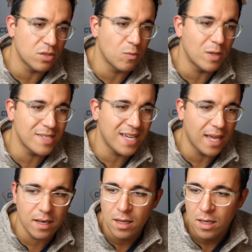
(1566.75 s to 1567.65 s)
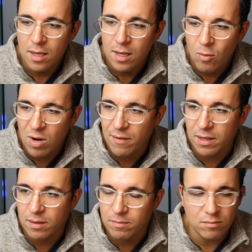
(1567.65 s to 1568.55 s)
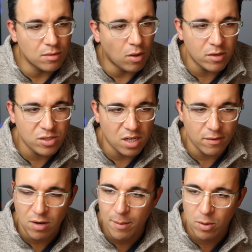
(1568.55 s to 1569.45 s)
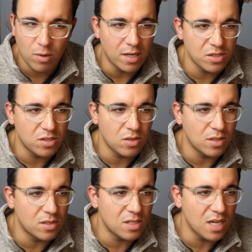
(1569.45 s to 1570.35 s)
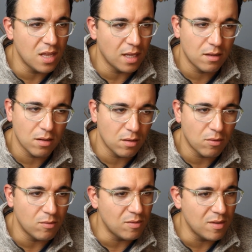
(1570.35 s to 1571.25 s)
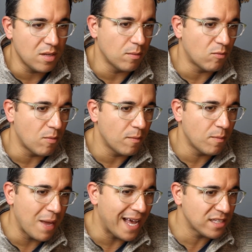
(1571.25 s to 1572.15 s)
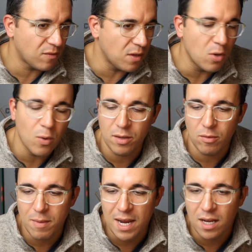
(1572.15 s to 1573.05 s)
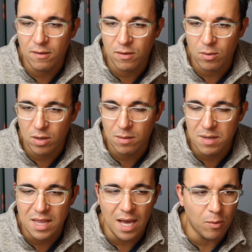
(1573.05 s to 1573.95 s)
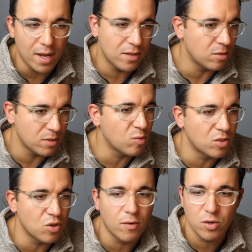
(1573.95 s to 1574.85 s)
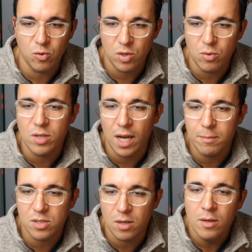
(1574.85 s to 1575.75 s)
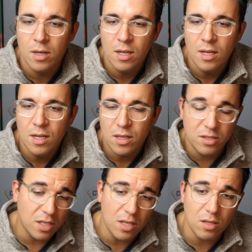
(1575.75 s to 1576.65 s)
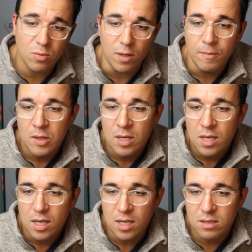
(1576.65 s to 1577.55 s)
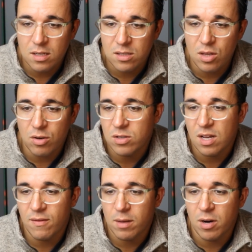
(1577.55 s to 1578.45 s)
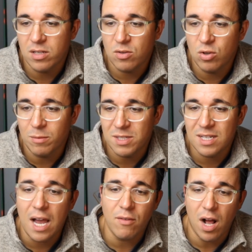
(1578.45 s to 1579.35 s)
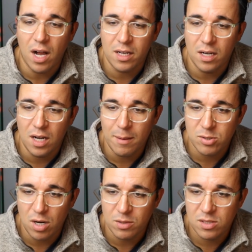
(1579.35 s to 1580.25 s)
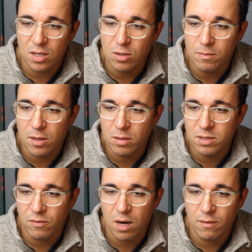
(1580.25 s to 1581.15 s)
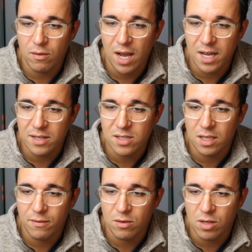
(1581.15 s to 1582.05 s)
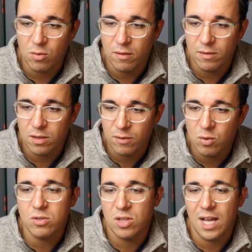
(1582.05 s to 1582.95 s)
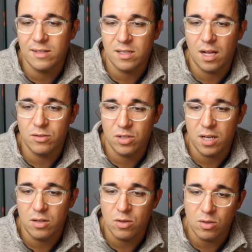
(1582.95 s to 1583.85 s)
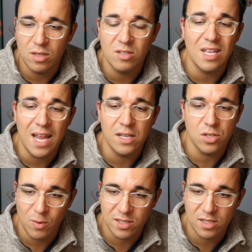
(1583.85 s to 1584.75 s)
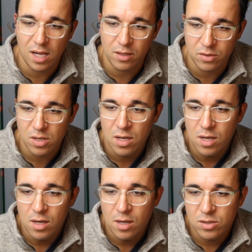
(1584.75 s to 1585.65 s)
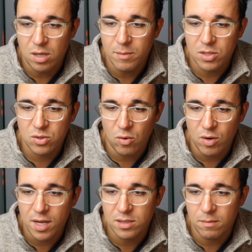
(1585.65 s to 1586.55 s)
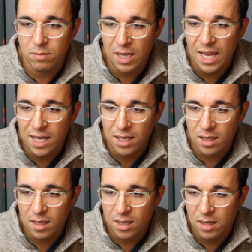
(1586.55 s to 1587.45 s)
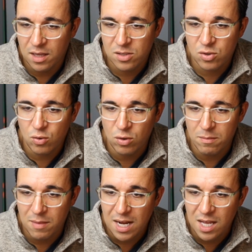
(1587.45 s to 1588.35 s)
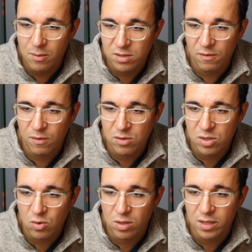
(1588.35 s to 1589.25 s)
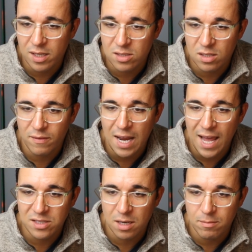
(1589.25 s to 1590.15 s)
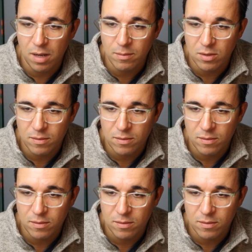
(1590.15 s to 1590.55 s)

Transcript: So, once again, we have a large set of grammar questions. You could see that the, the you know, past few and the remaining few are going to be that way until we switch over to a new type. So, let's get into this one. In 1637, the price of tulips skyrocketed in Amsterdam with single bulbs of rare variety selling for the equivalent of $200,000 today in today's US dollars. Some historians blank that this tulip mania was the first historical instance of an asset bubble.